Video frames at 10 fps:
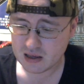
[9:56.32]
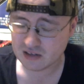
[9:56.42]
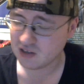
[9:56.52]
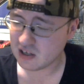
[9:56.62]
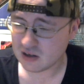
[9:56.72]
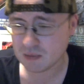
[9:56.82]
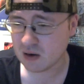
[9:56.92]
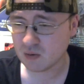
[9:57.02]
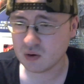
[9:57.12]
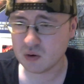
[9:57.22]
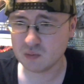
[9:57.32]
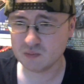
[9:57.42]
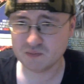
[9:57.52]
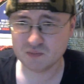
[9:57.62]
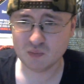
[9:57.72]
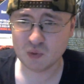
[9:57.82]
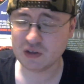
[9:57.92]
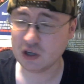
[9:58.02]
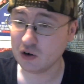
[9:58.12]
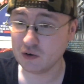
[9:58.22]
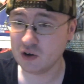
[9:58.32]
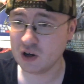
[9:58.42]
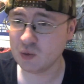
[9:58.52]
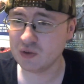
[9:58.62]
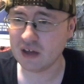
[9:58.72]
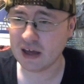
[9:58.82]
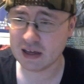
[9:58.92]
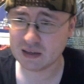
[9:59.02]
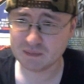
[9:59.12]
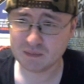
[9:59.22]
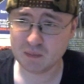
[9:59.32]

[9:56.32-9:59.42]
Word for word: As a seen him, I don't know what they could have done with that.